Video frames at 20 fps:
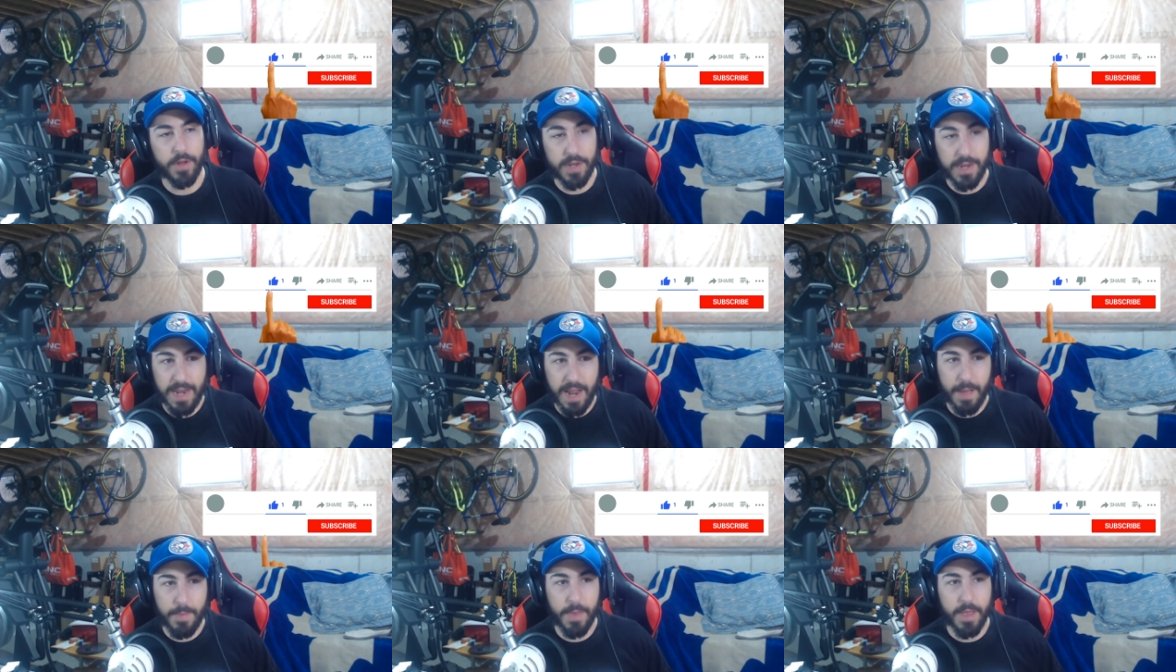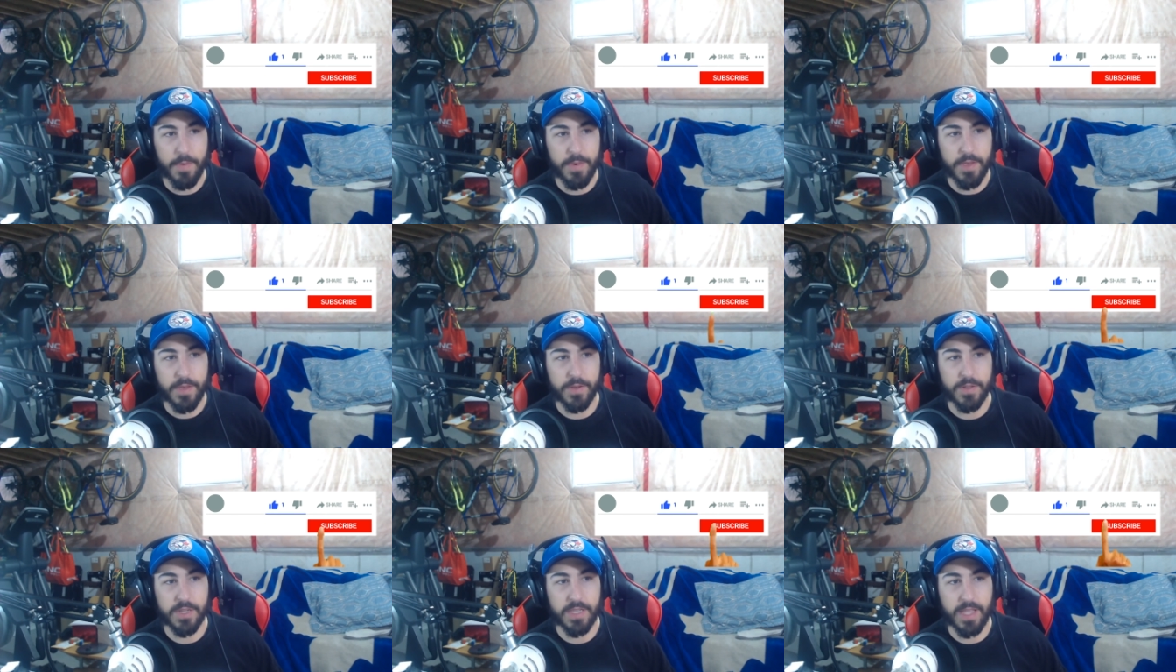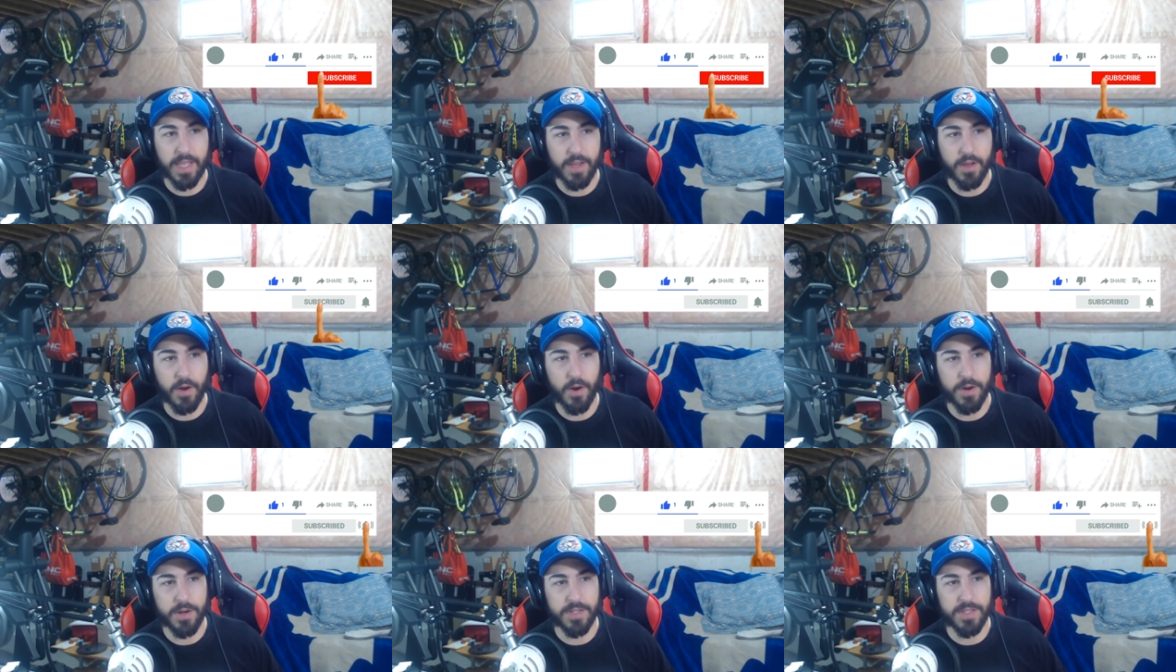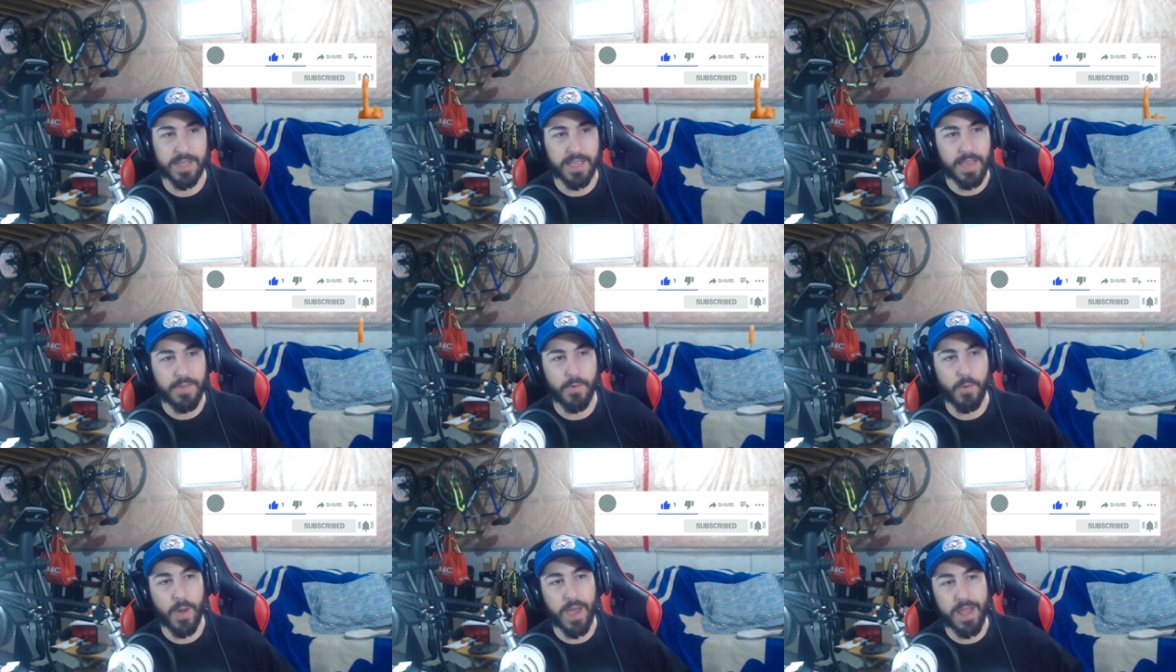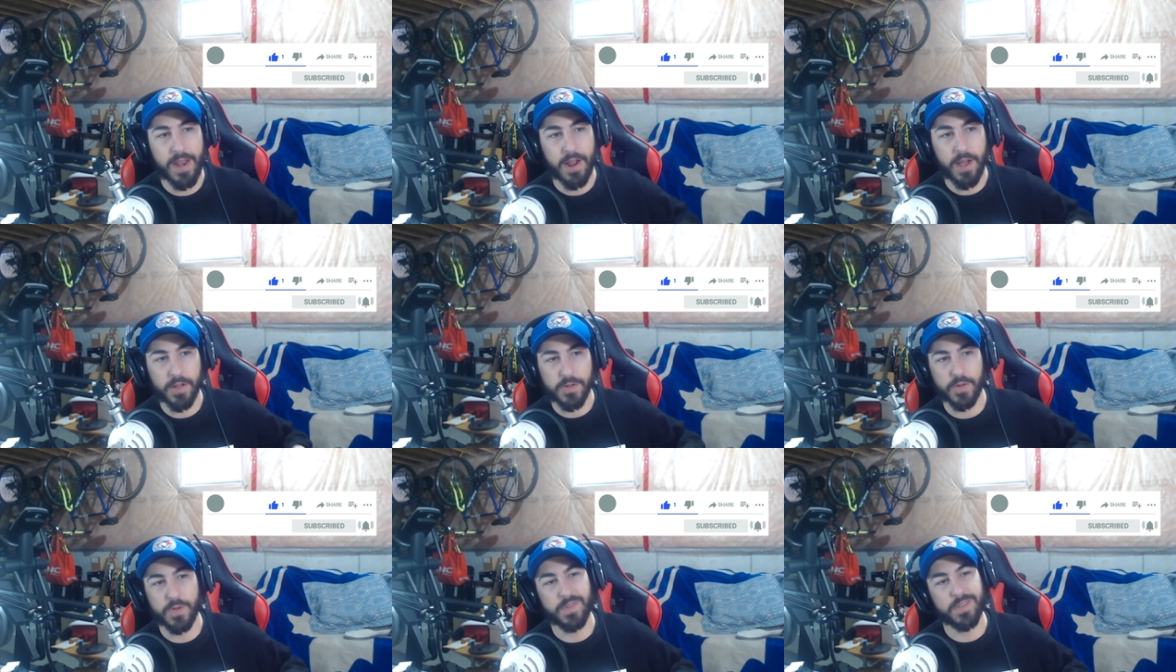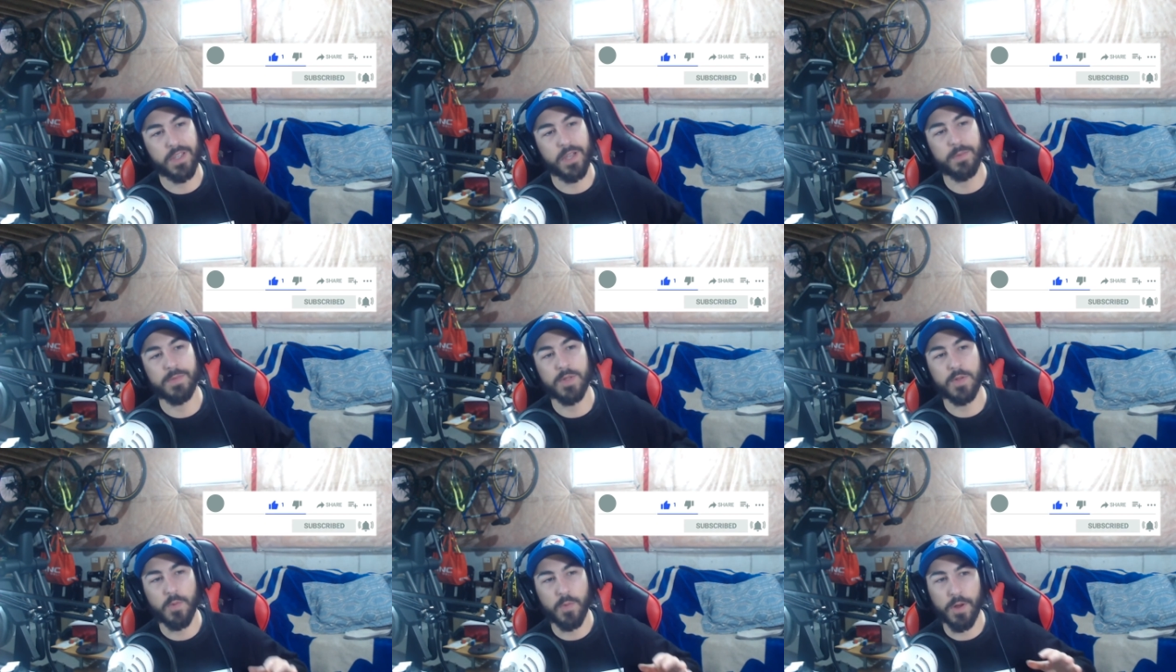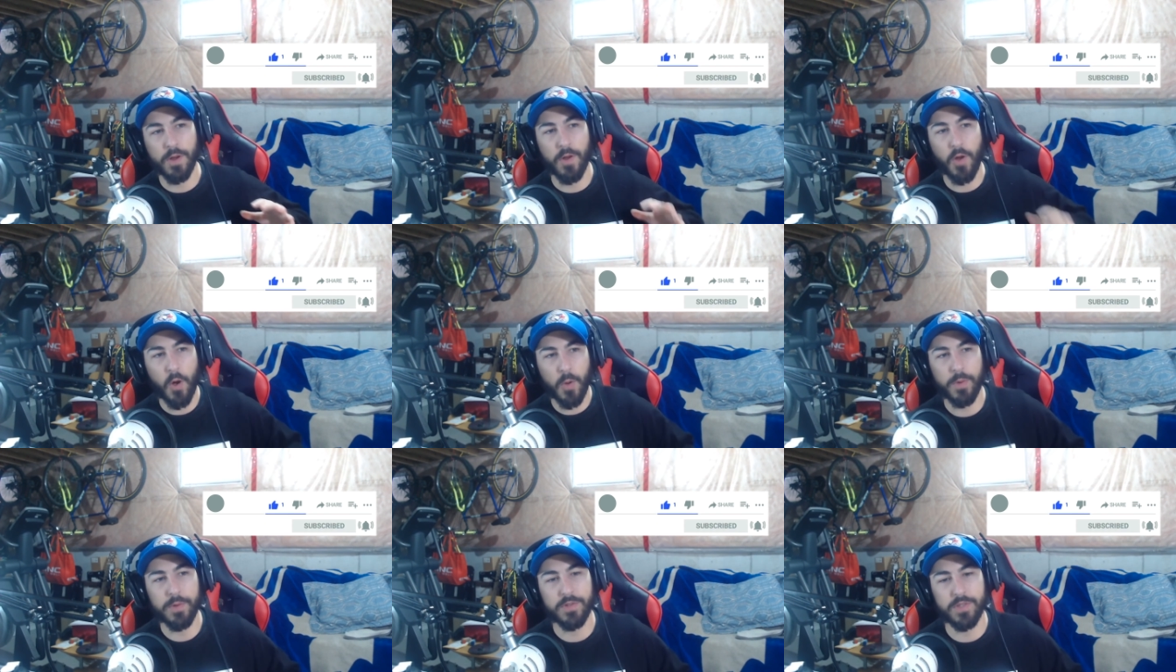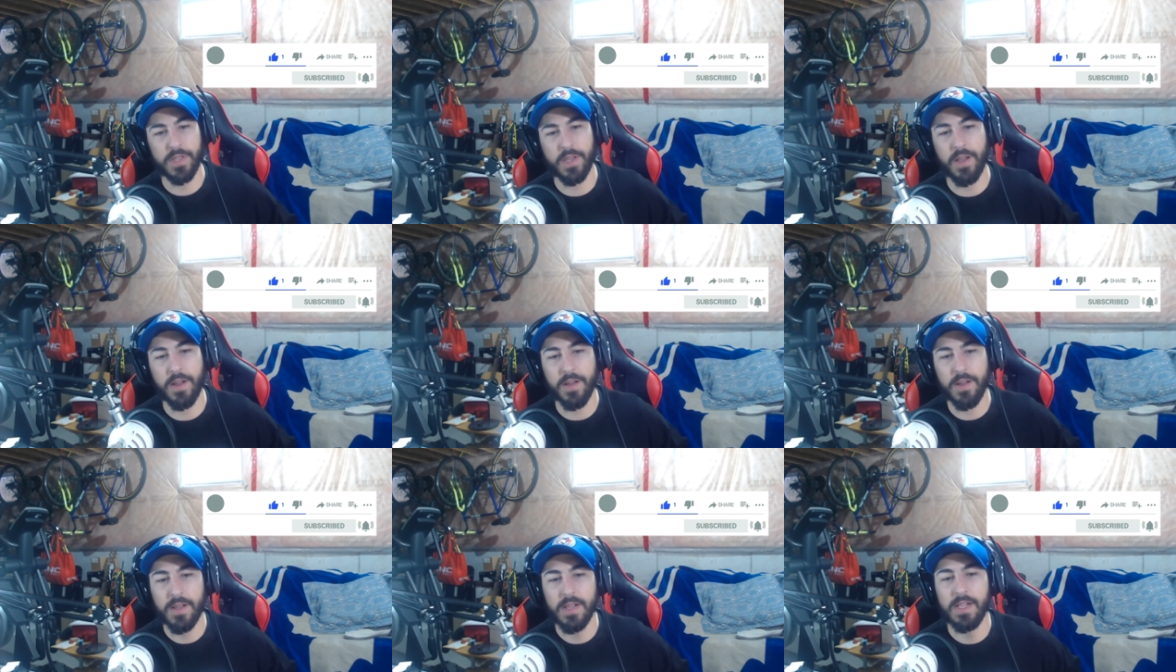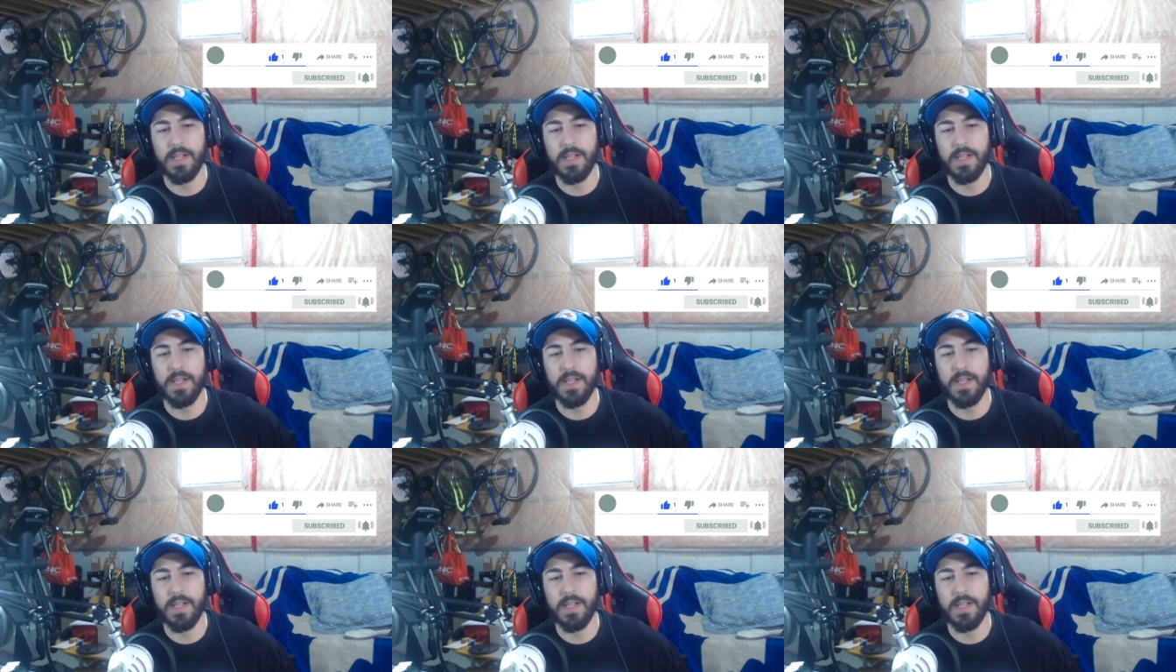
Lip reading: I may be using that card as a giveaway at 100 subs. We're almost there.